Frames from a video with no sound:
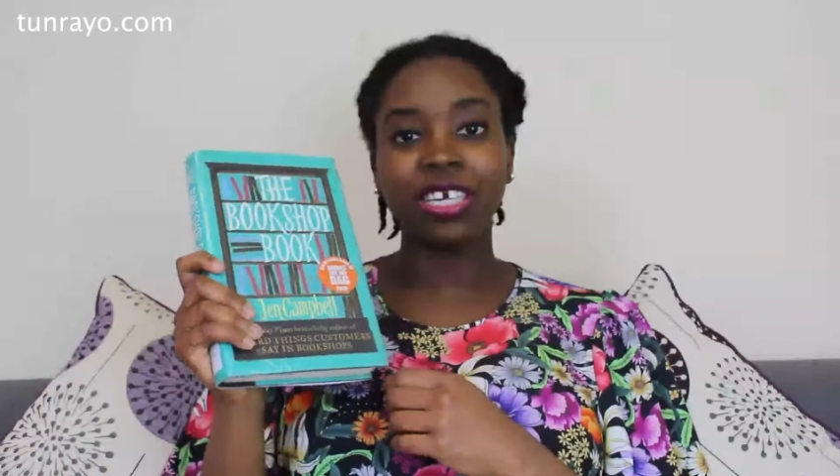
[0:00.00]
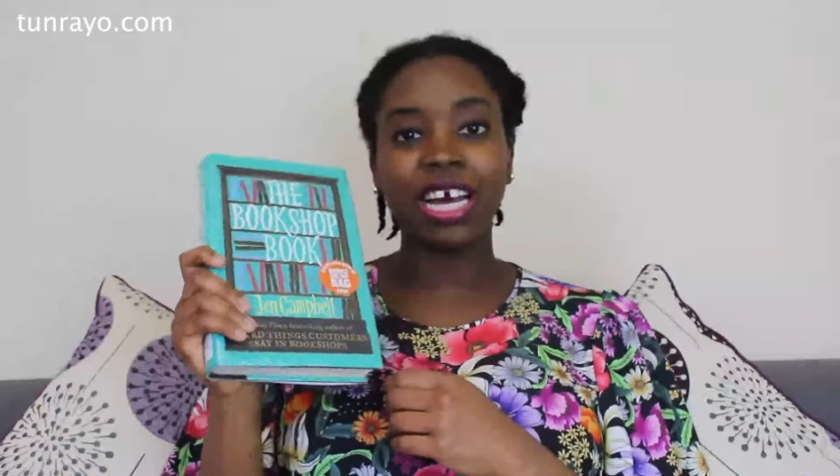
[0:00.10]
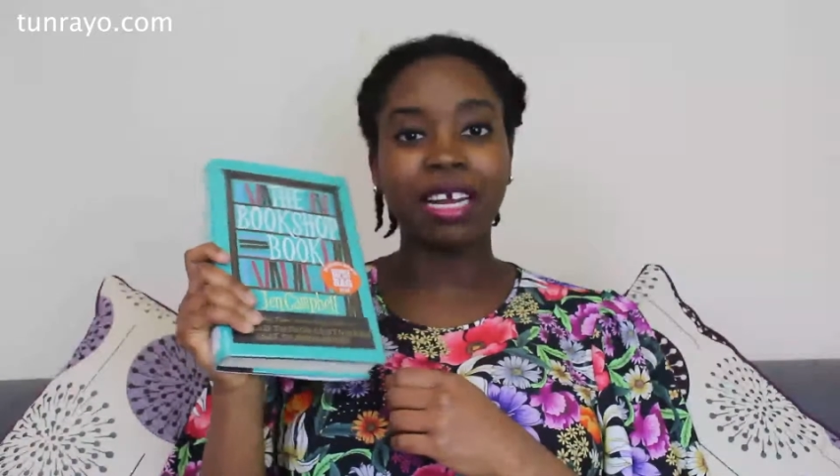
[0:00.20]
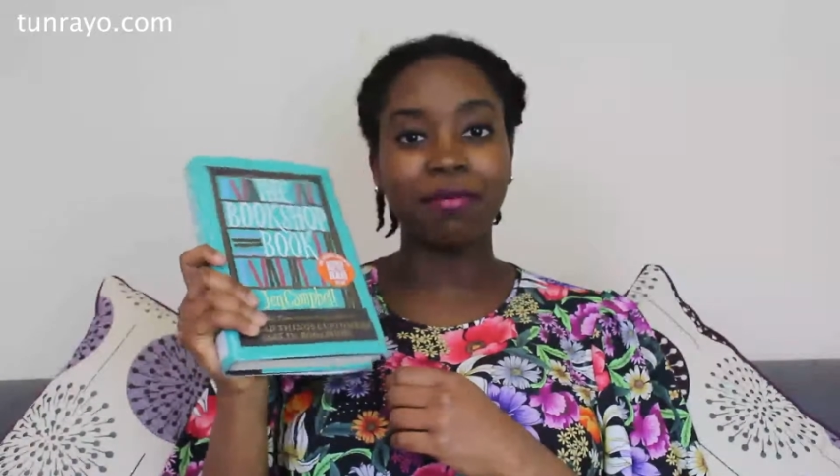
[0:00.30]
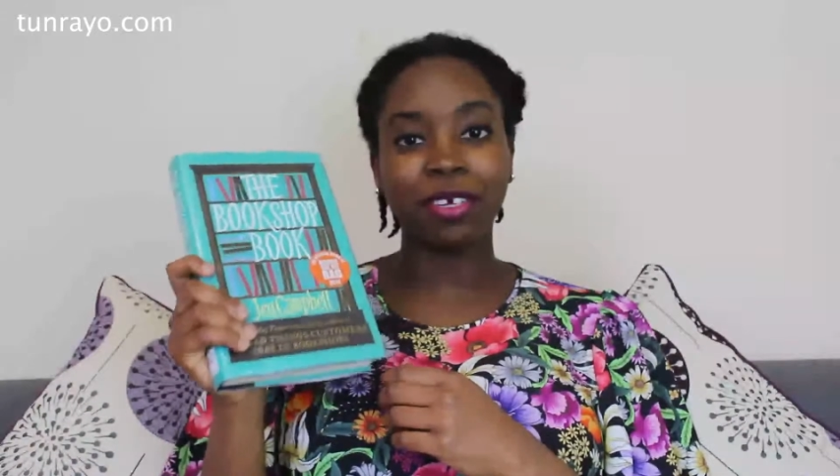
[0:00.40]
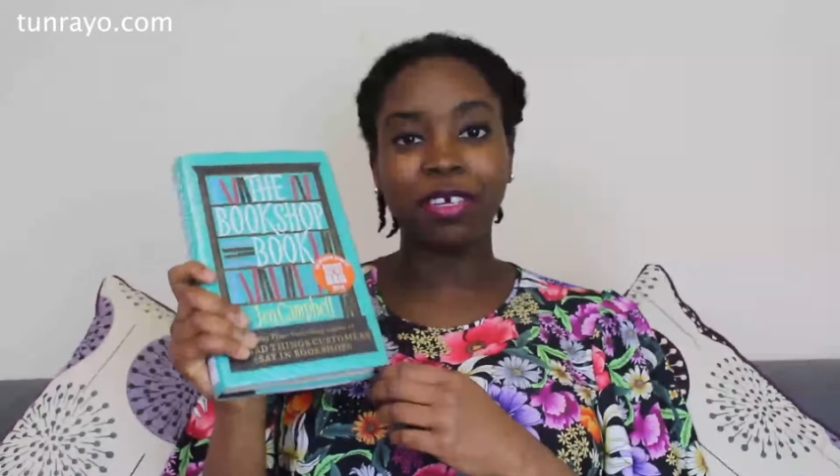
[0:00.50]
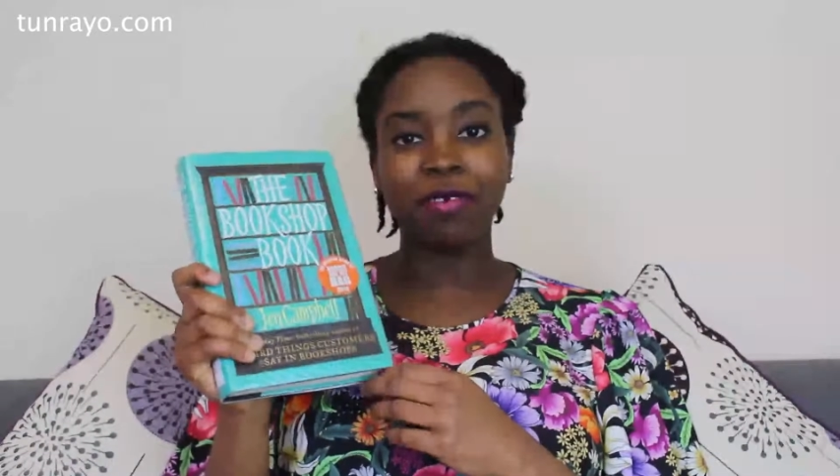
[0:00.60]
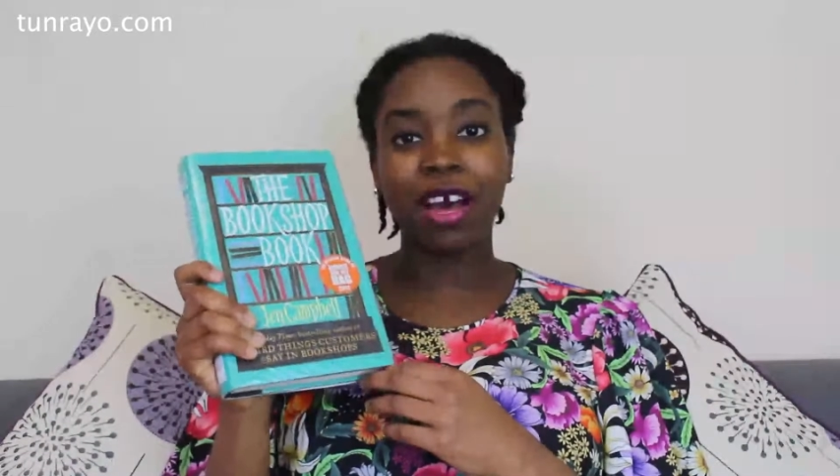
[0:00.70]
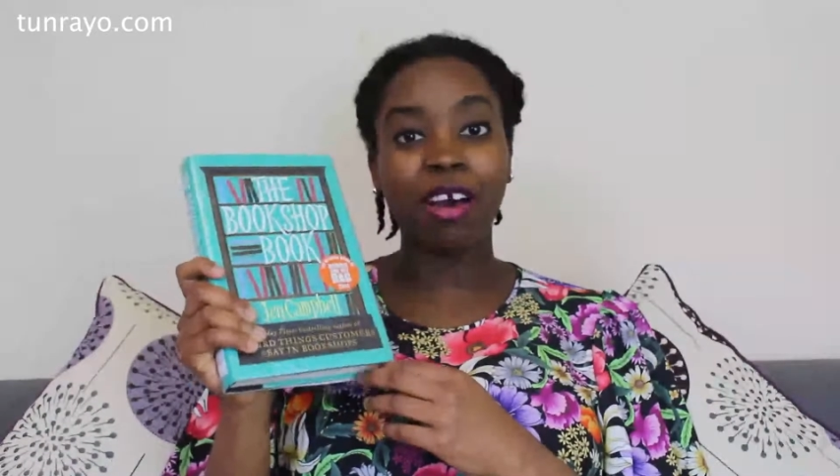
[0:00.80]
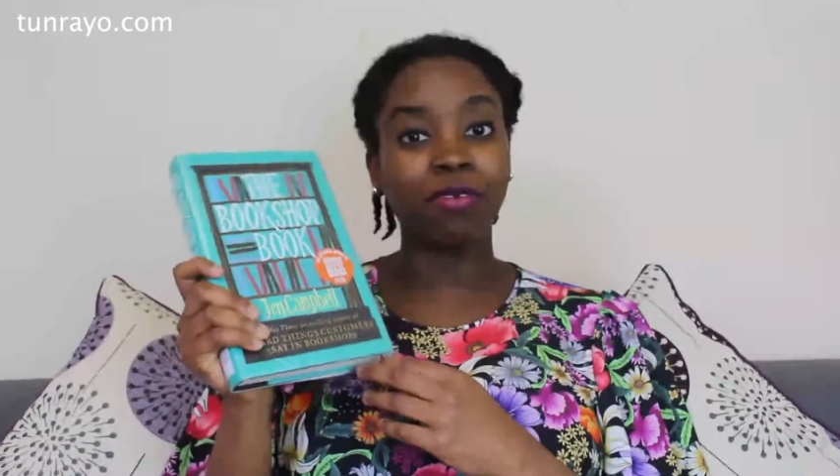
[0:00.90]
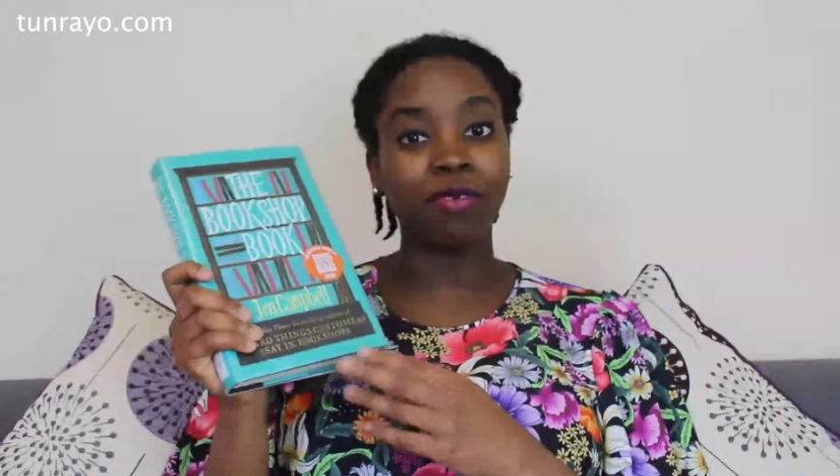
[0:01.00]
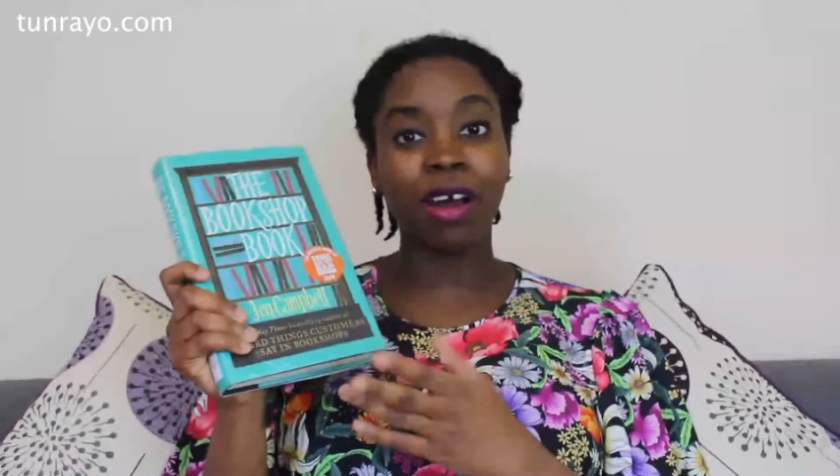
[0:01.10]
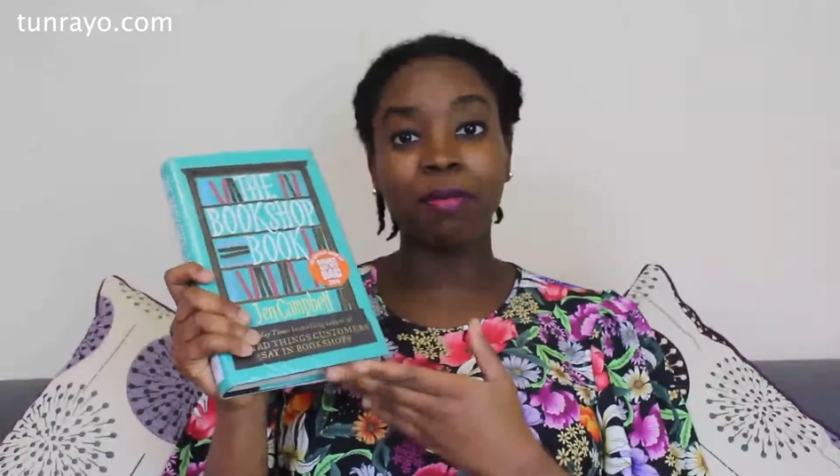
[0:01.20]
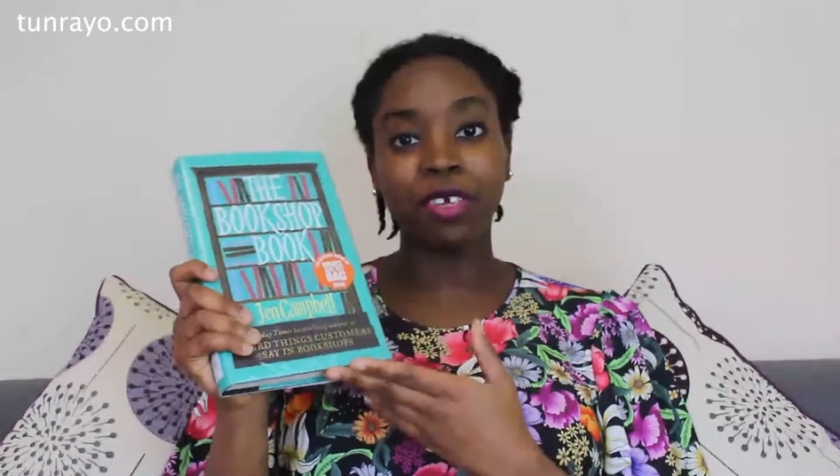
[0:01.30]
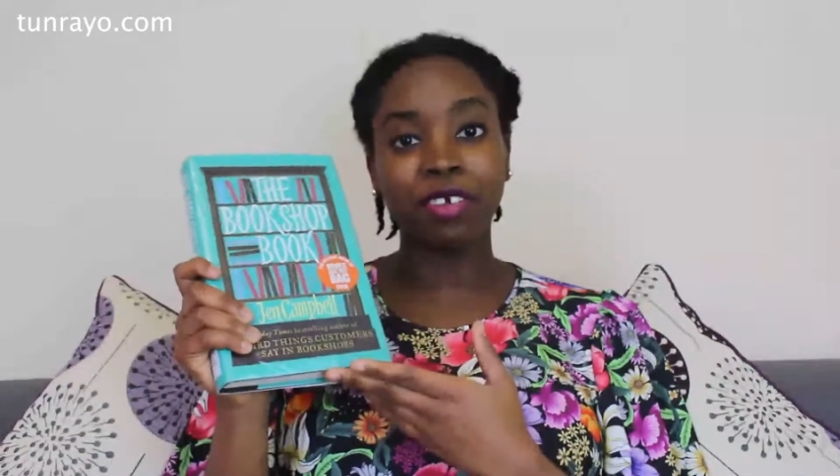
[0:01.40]
and I'm looking
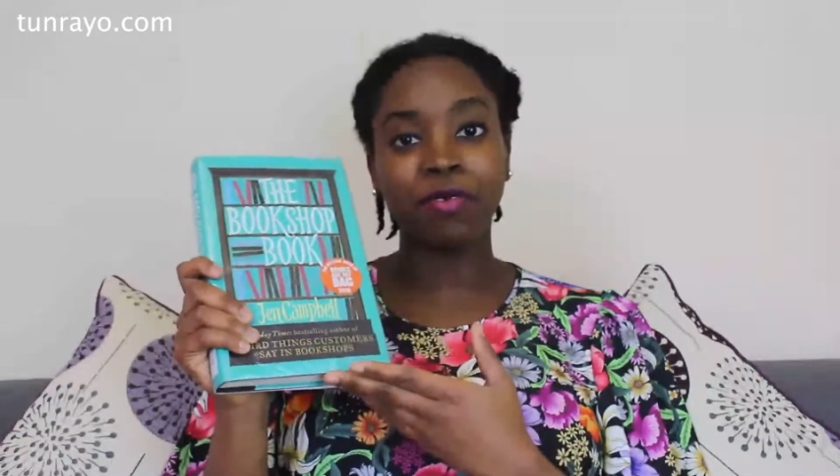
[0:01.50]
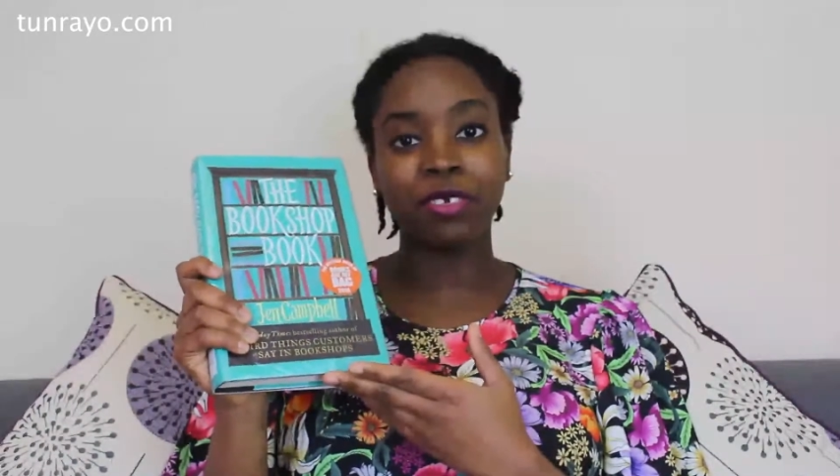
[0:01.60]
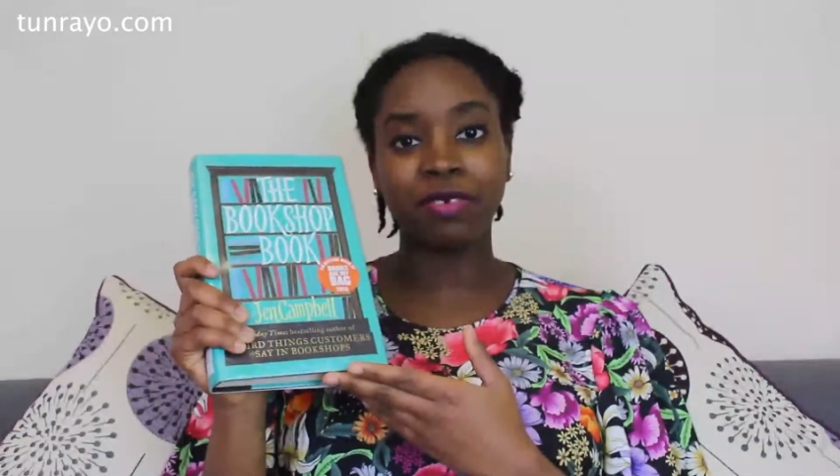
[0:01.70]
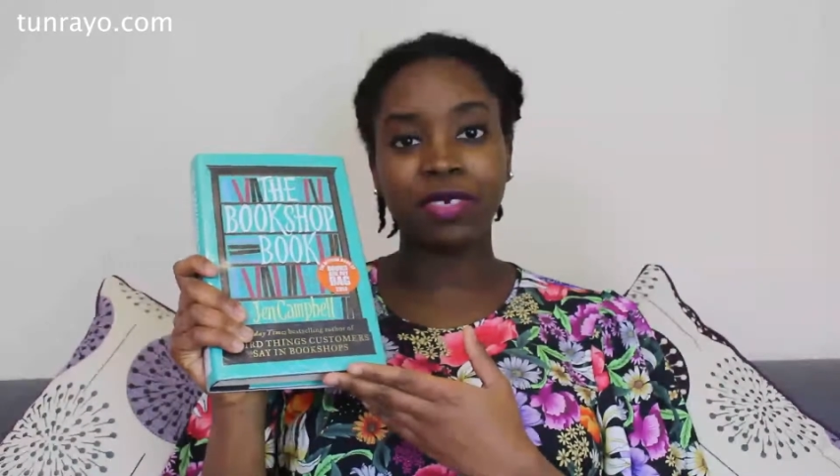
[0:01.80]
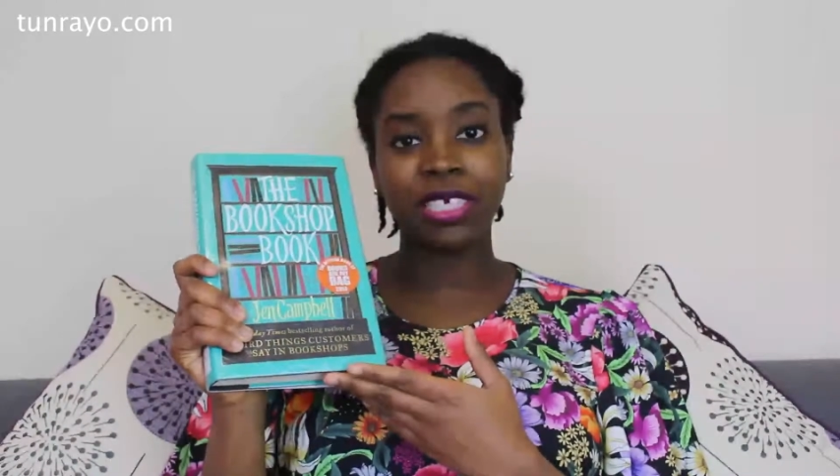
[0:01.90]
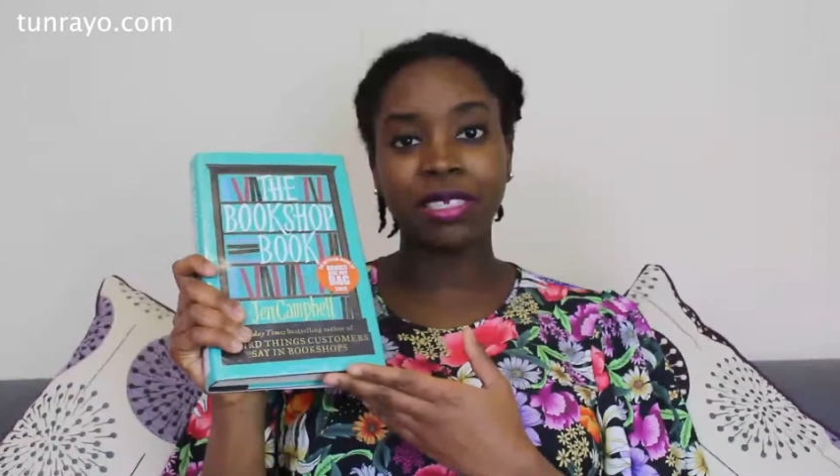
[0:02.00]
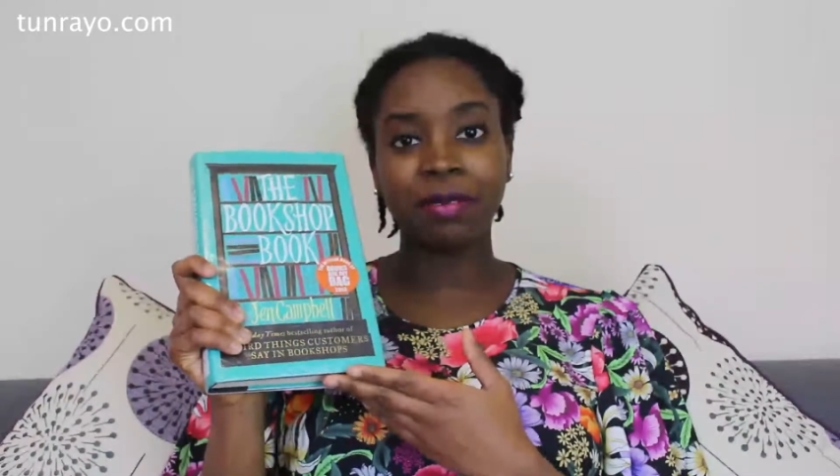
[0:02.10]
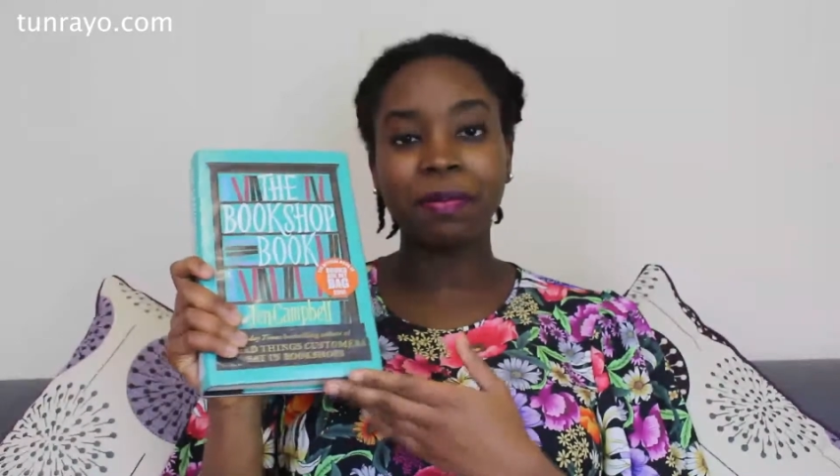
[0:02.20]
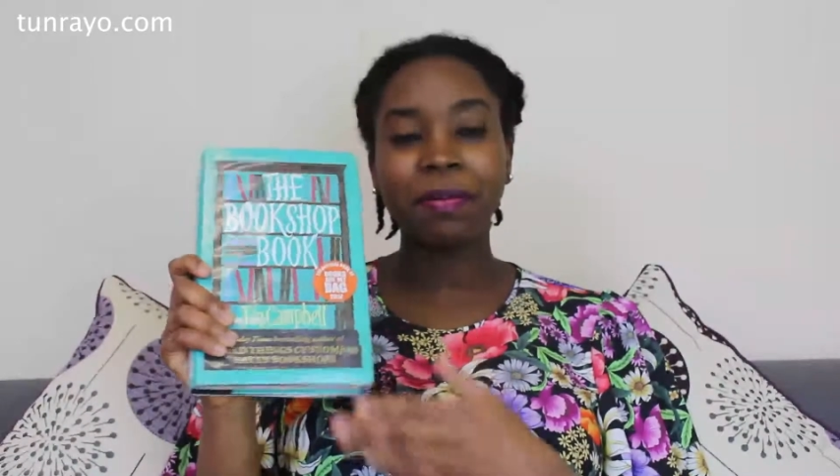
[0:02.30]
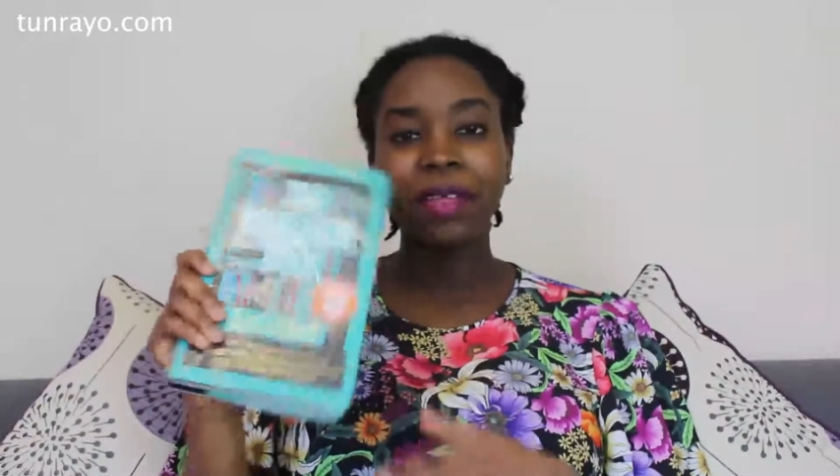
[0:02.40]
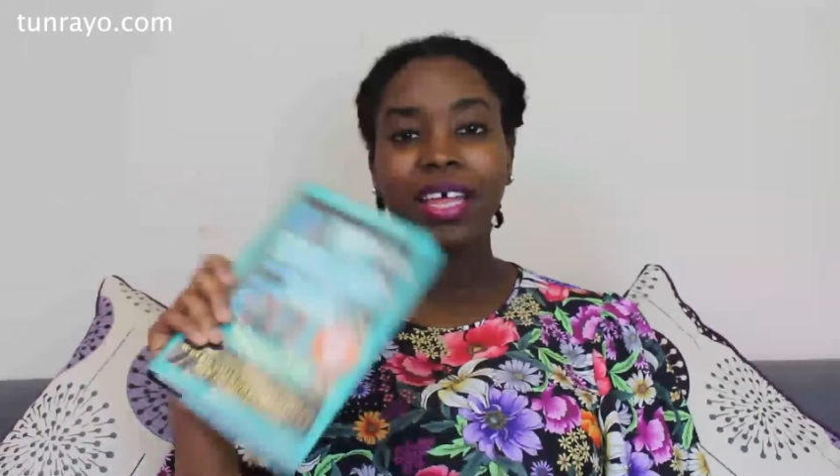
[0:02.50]
forward to reading them.